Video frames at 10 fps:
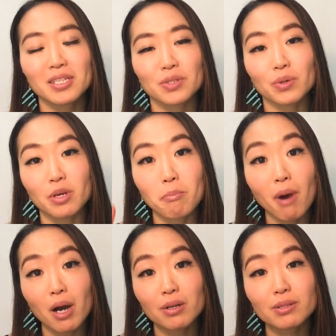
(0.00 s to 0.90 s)
So the
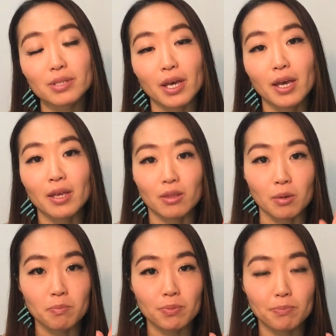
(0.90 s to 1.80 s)
Mars
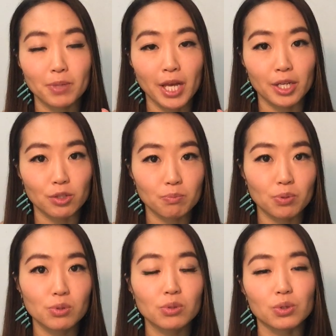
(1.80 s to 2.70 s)
and planet
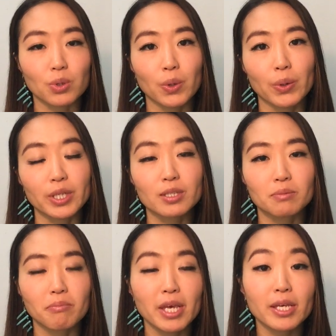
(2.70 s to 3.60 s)
Pluto is
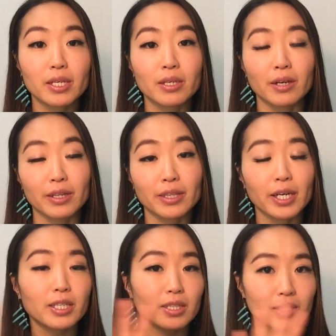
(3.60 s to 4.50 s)
making a
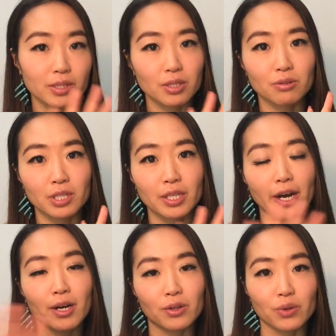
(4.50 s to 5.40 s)
90-degree
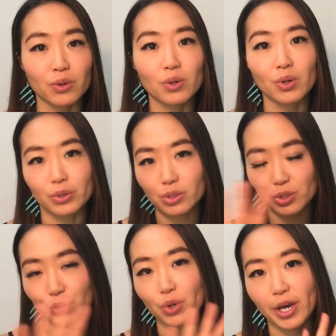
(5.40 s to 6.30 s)
angle called
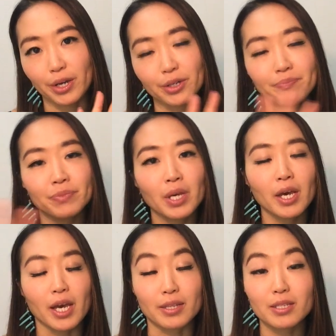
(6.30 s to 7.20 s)
square.
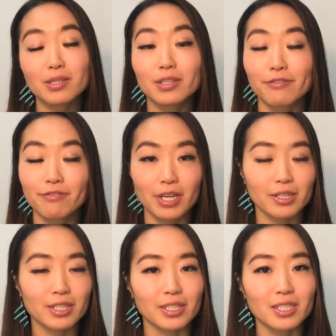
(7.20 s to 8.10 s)
And this is a
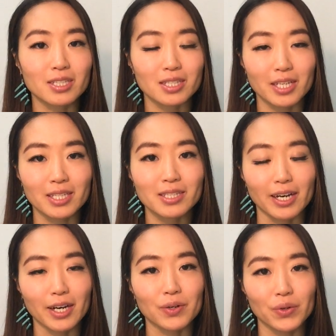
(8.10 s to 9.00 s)
very intense
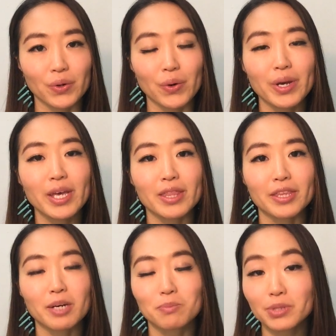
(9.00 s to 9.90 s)
angle
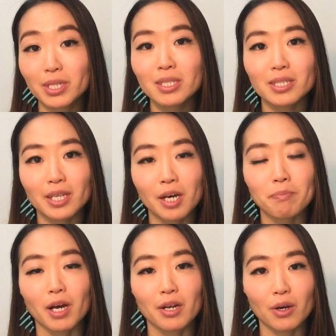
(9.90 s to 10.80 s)
that brings
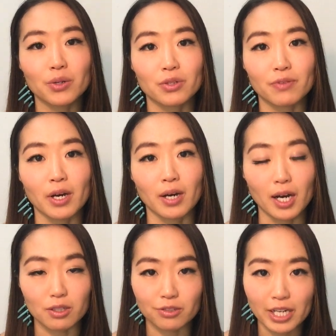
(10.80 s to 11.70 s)
up a lot of
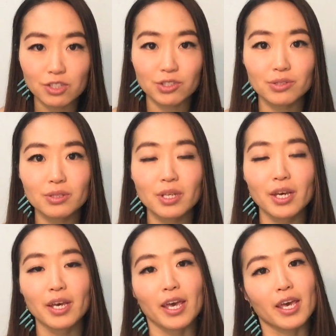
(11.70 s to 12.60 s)
aggression
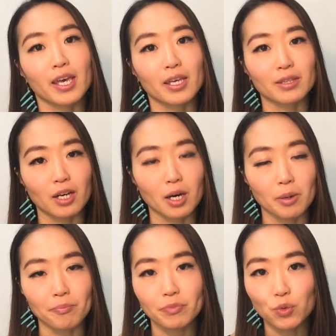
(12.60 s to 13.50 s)

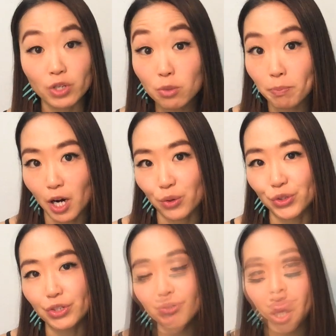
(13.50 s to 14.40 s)
and
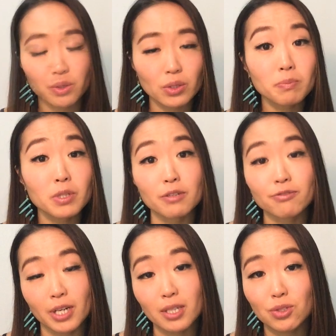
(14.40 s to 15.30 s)
willpower. Or it could be a
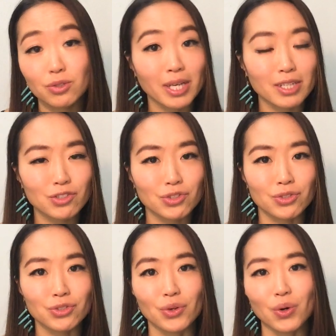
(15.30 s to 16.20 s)

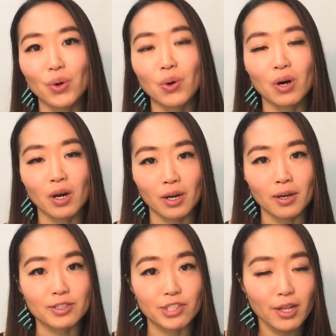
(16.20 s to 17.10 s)
frustration
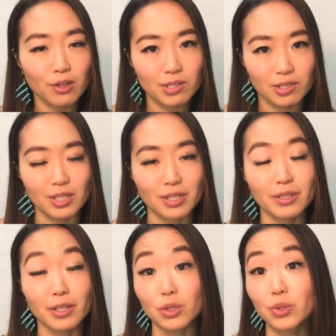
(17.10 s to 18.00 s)
or
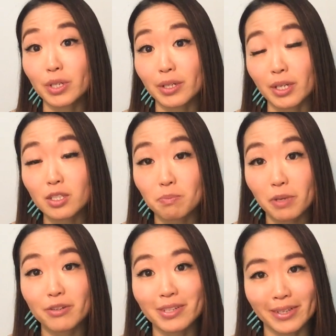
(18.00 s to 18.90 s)
jealousy that you can
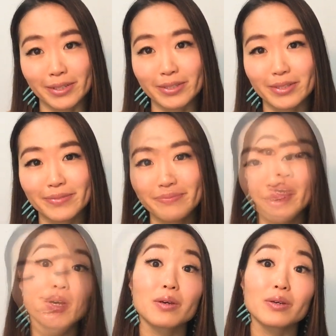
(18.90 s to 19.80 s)
experience.
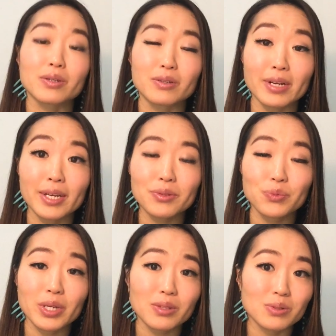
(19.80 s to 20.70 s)
Great
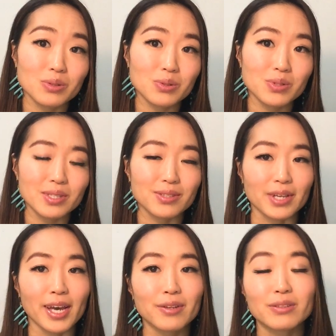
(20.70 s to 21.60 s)
way to use this
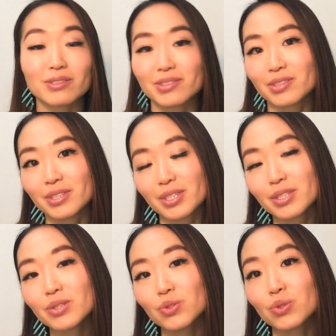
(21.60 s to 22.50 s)

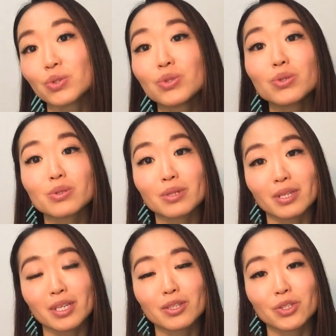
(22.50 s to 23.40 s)
energy is to use it
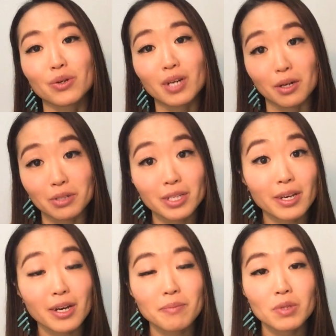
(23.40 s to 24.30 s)
in your
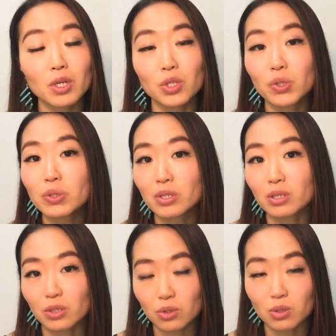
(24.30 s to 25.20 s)
career, use
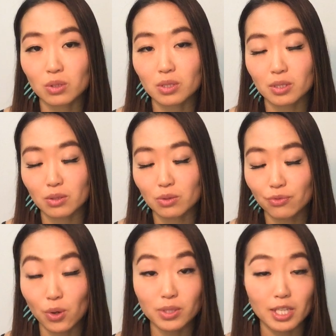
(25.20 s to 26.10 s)
it
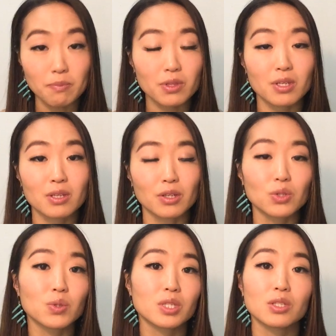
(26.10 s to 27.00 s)
for something that
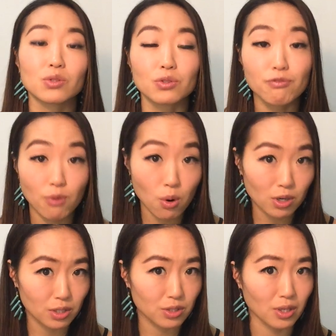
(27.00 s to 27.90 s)
you need to
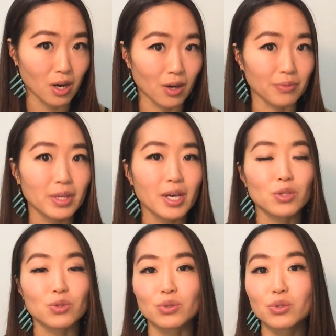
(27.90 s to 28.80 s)
focus on,
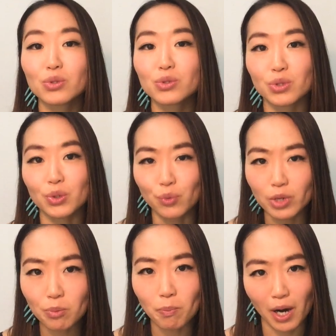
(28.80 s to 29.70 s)
to use your
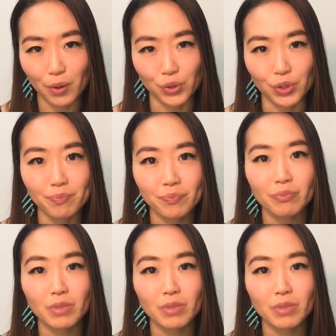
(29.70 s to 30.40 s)
willpower.